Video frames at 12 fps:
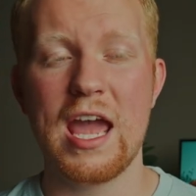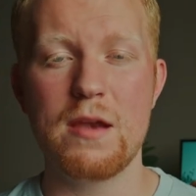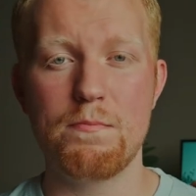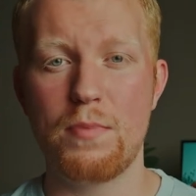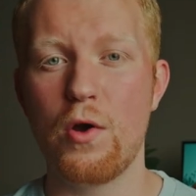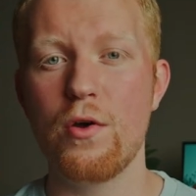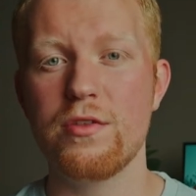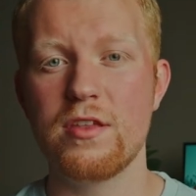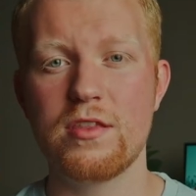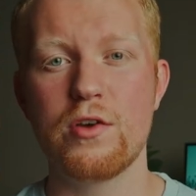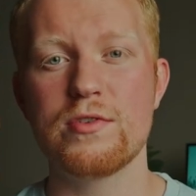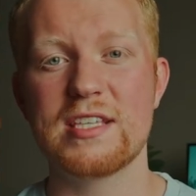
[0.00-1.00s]
and both
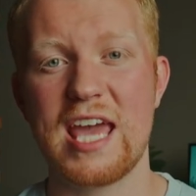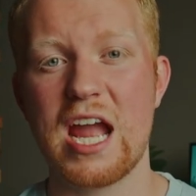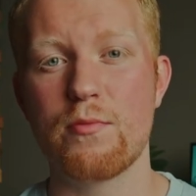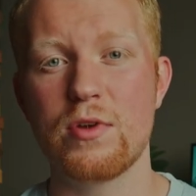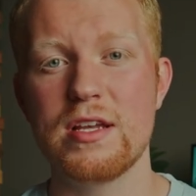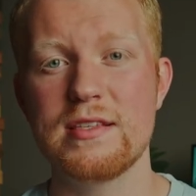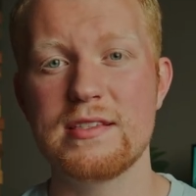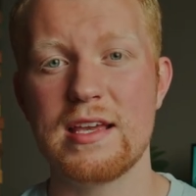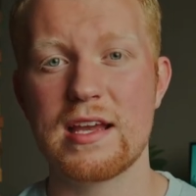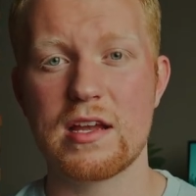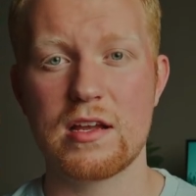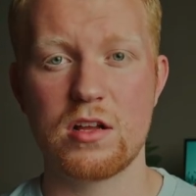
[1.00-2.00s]
of those
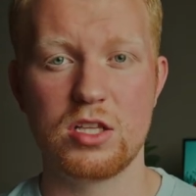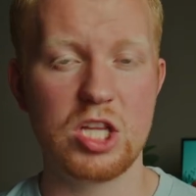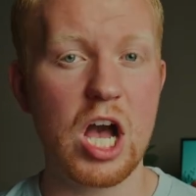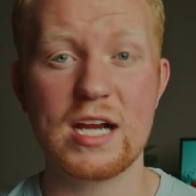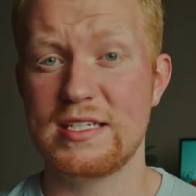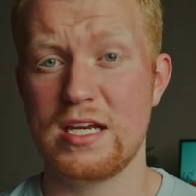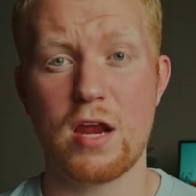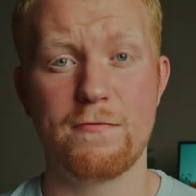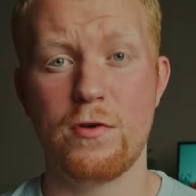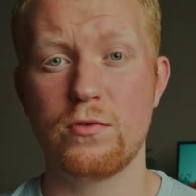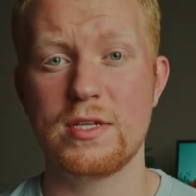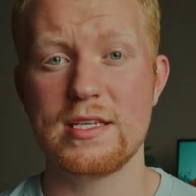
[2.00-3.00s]
cameras locked in on
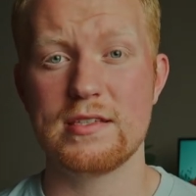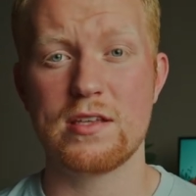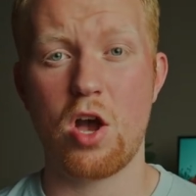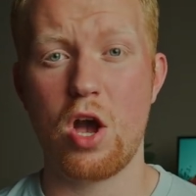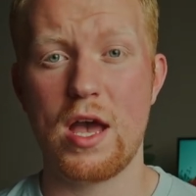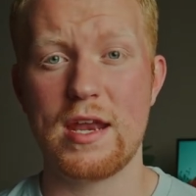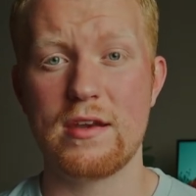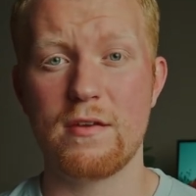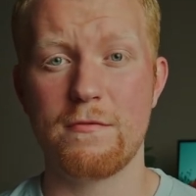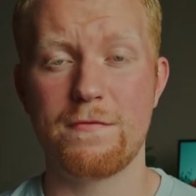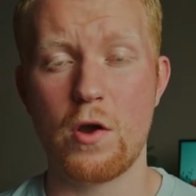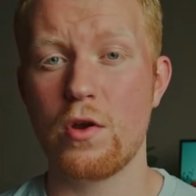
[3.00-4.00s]
focus
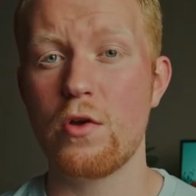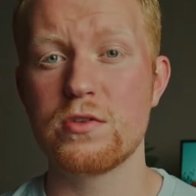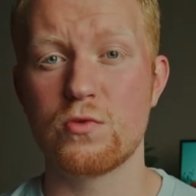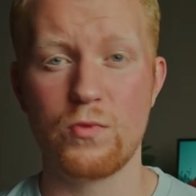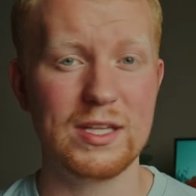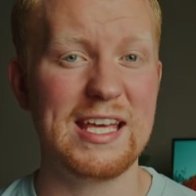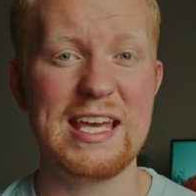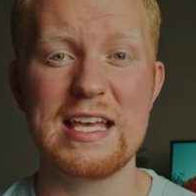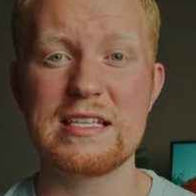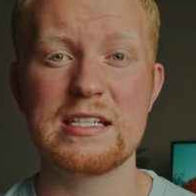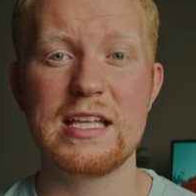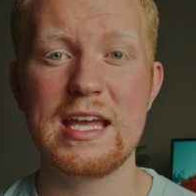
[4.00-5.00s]
on photos really
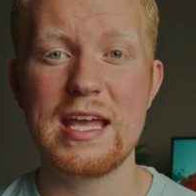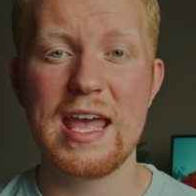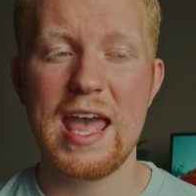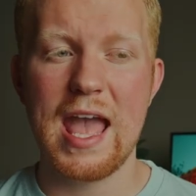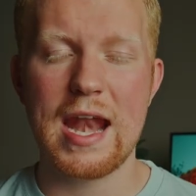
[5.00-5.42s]
easily,